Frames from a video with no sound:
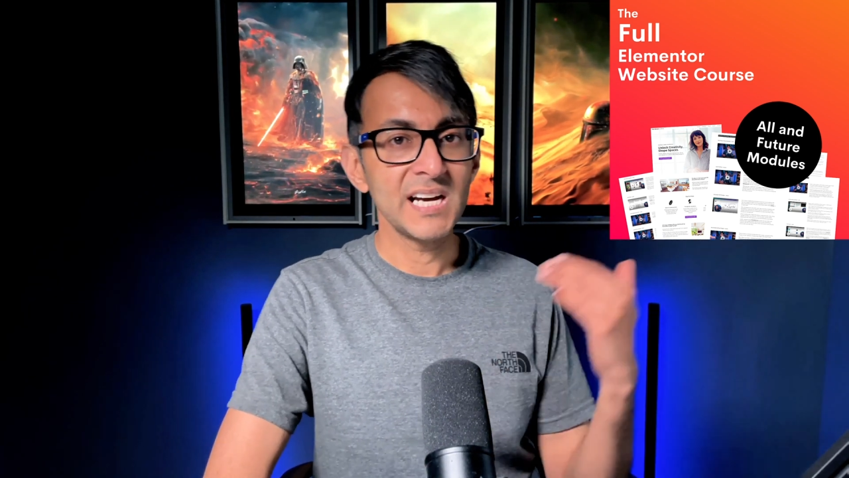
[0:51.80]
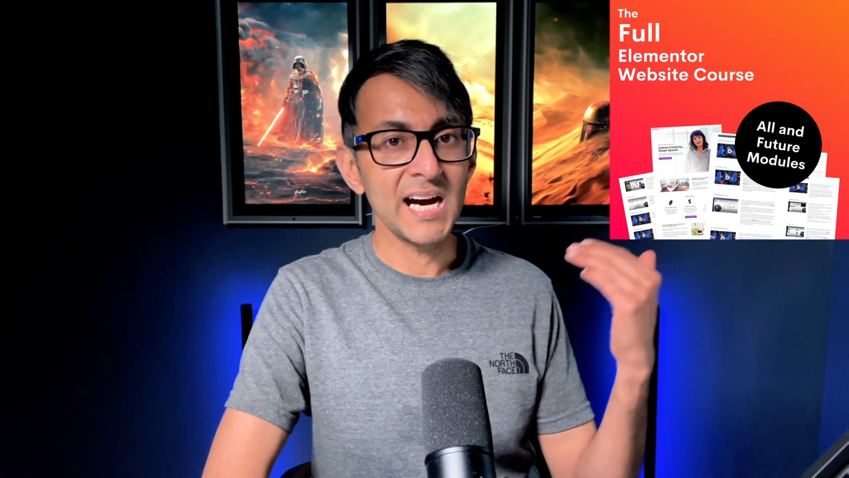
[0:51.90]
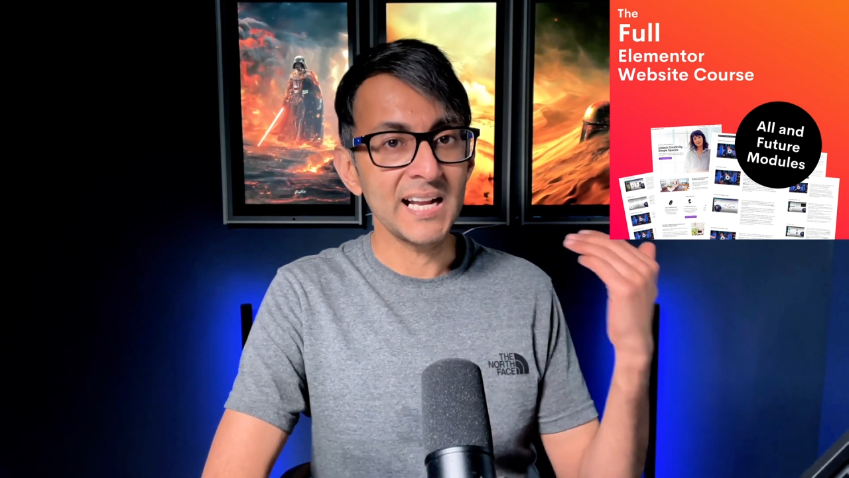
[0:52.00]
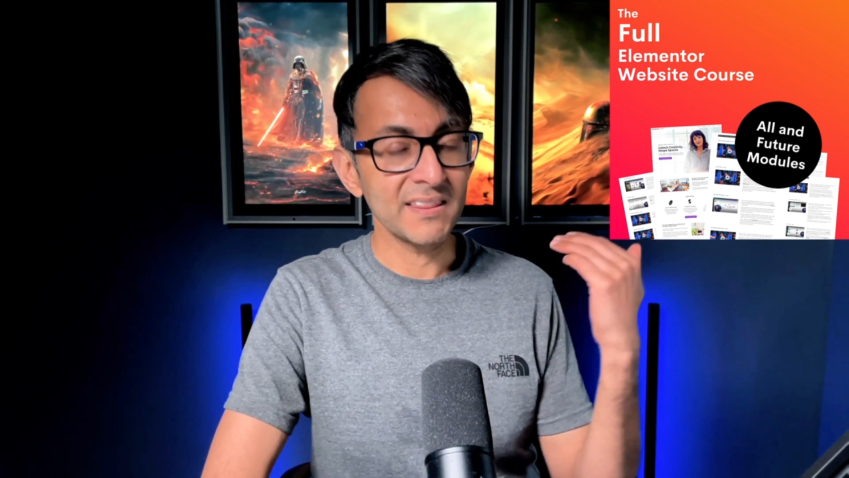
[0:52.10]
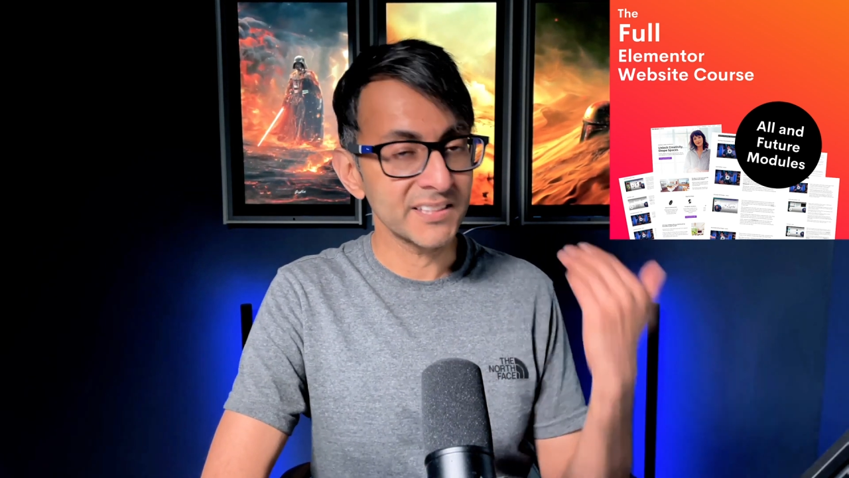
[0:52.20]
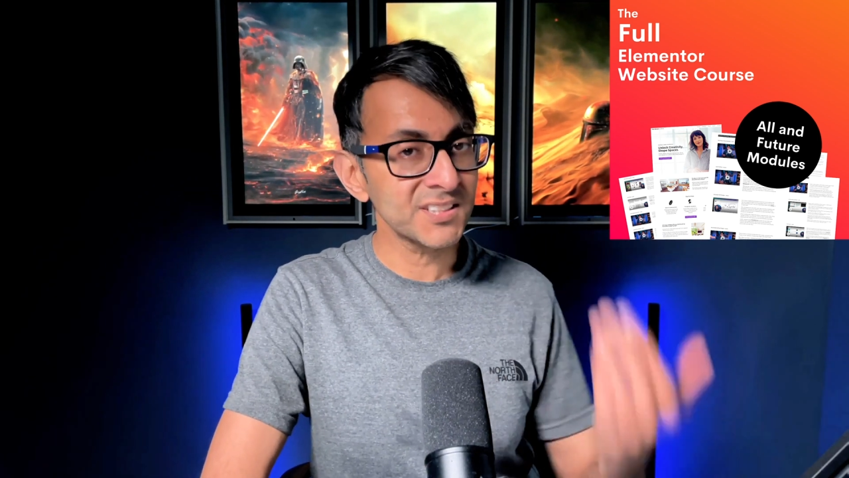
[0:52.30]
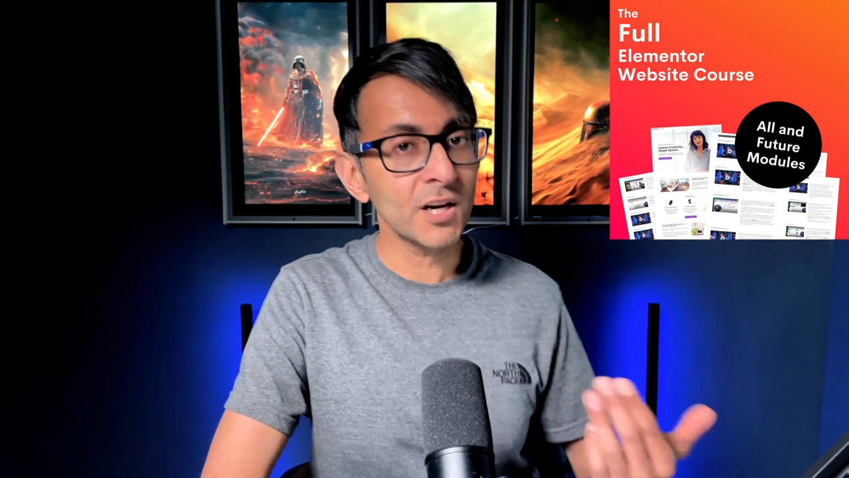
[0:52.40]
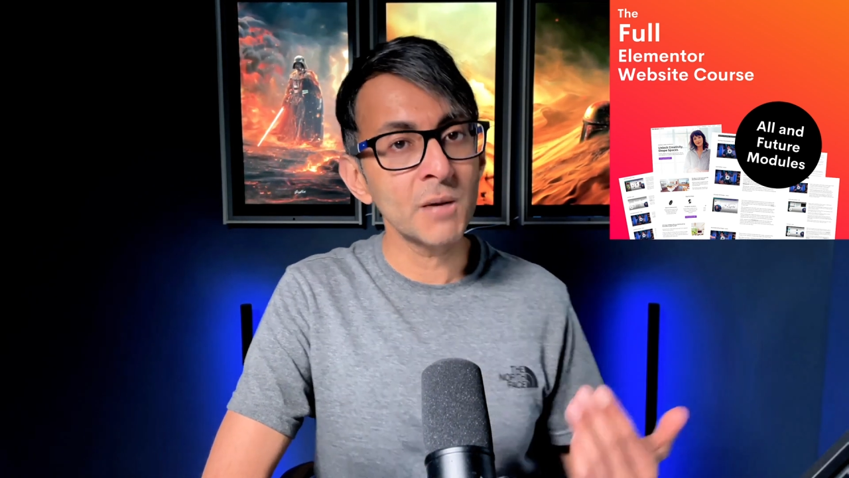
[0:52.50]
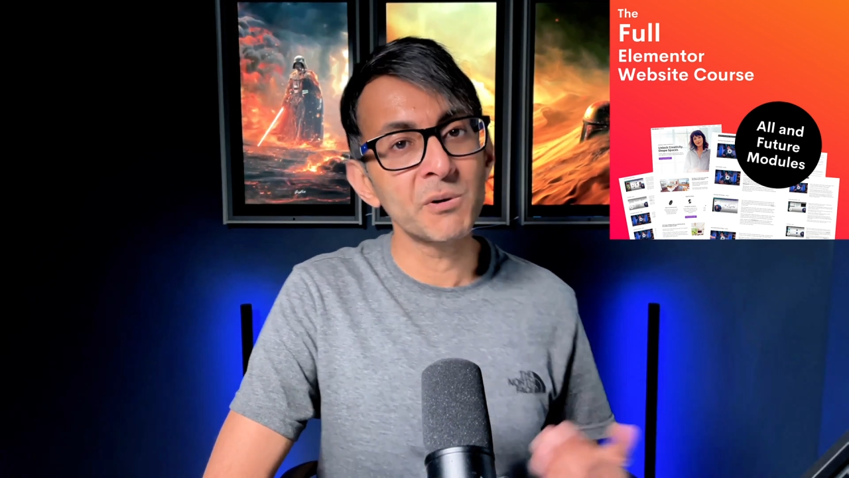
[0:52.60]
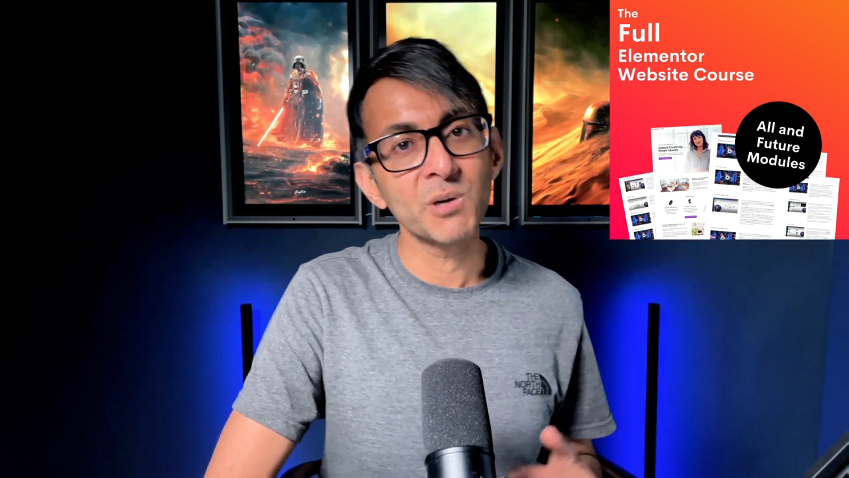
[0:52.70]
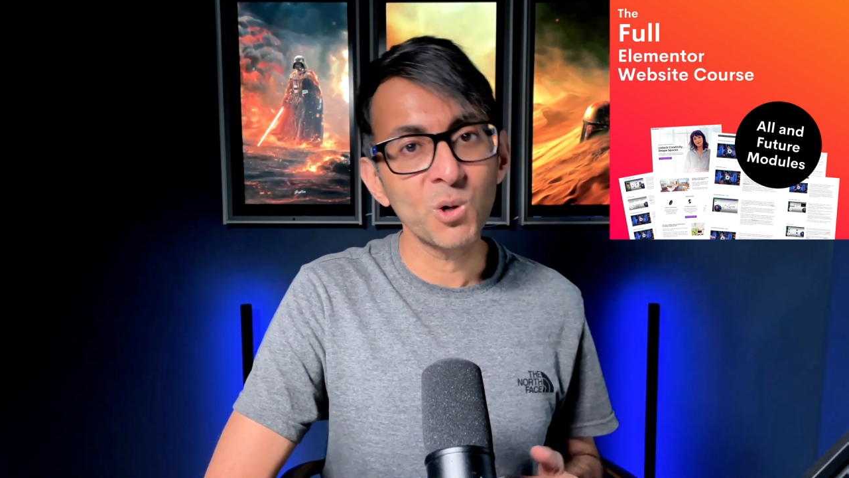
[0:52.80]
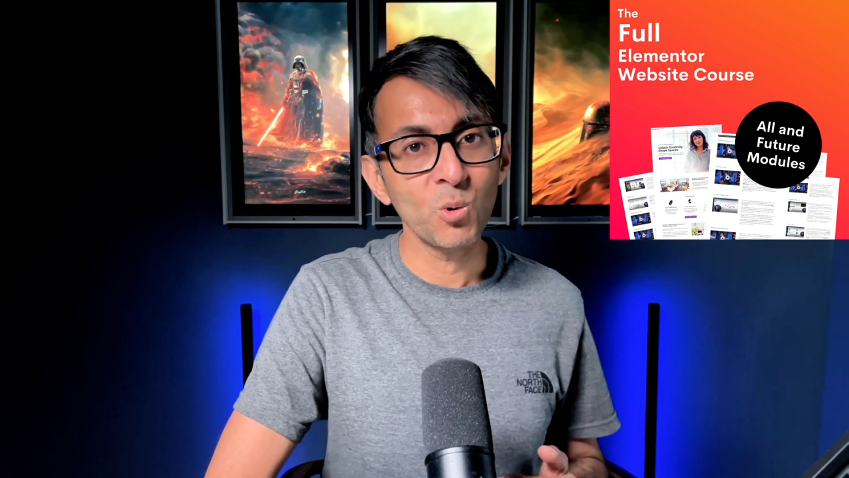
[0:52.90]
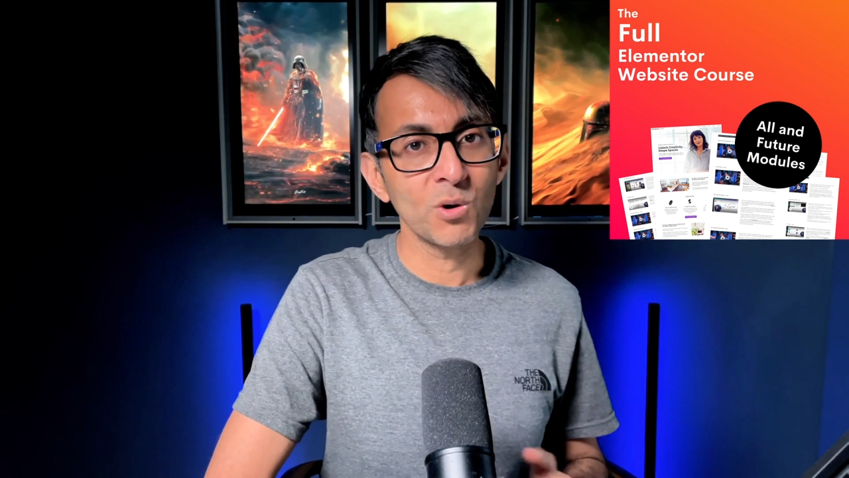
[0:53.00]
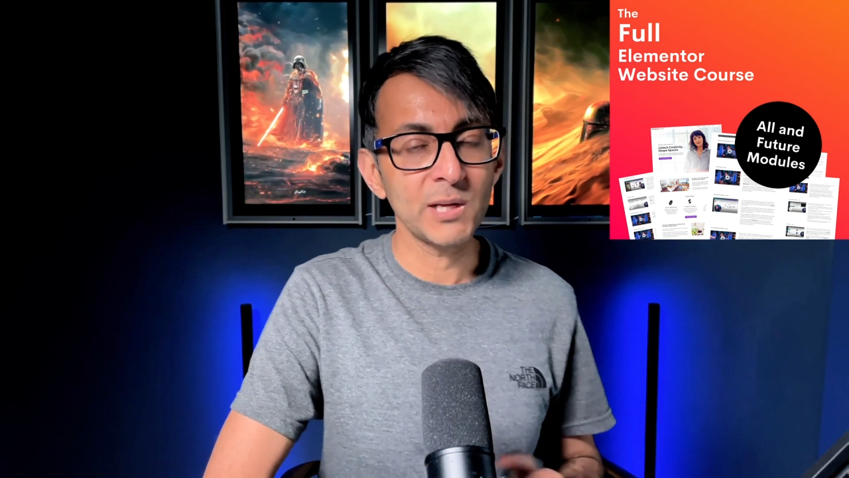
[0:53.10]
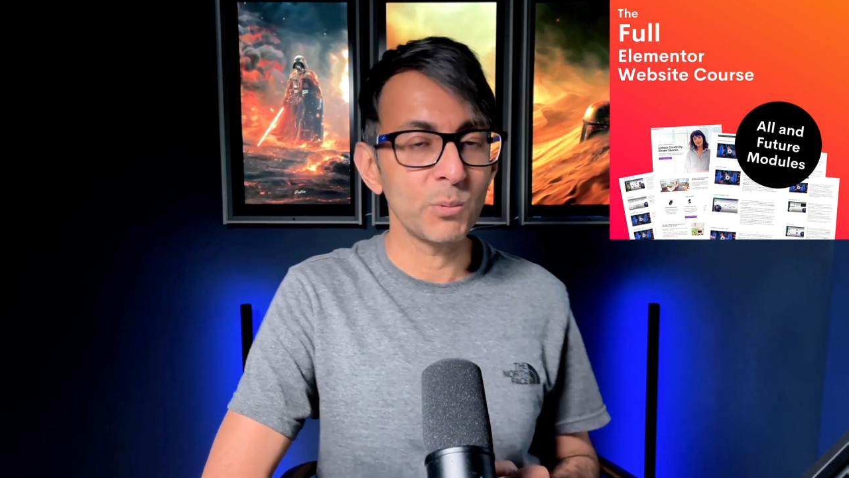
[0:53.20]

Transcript: And at the time of recording,